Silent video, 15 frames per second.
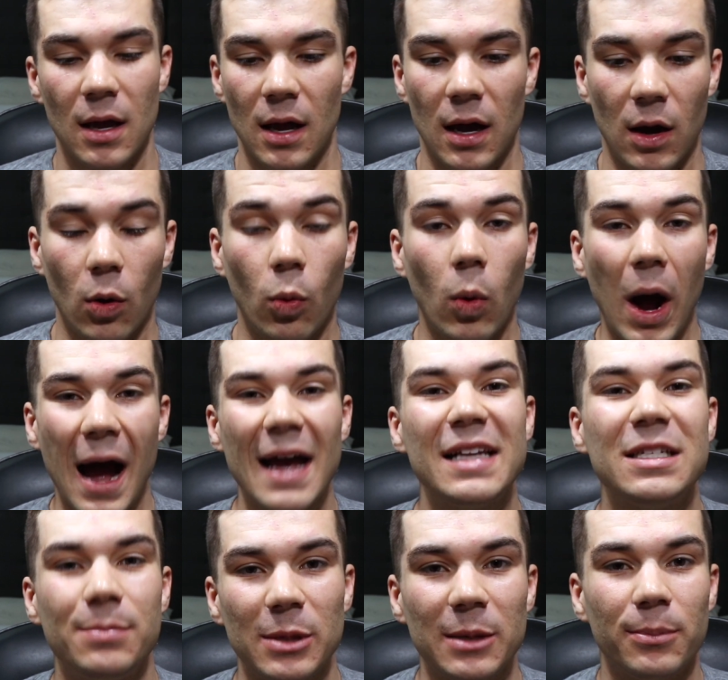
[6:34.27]
Uh,
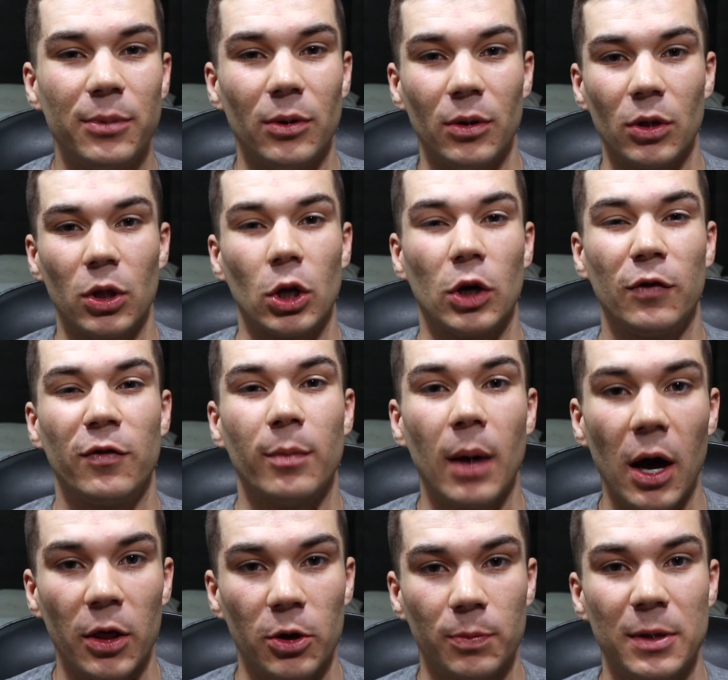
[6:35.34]
wise people learn from
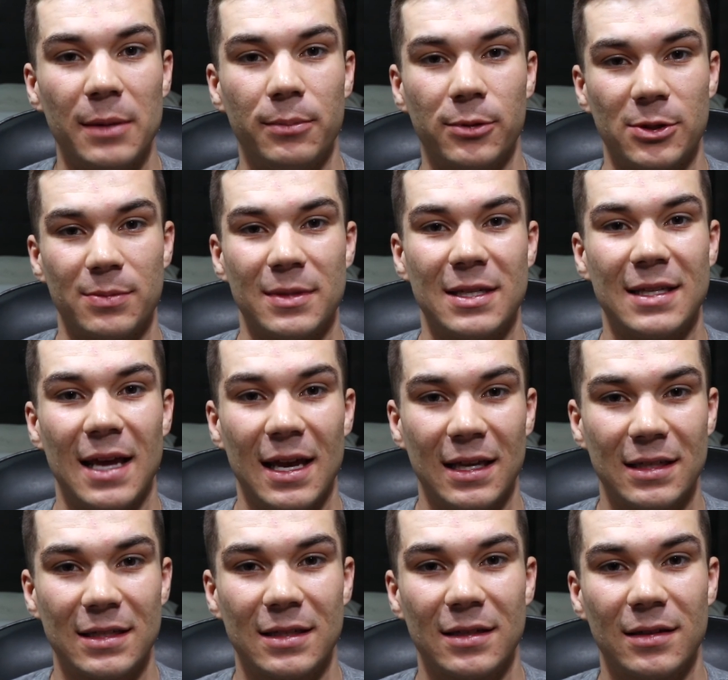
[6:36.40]
other people's
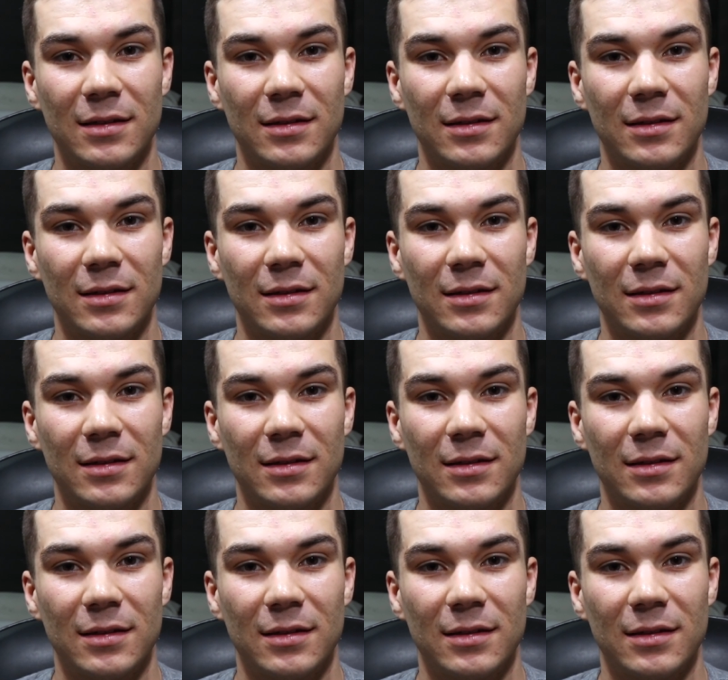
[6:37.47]
mistakes.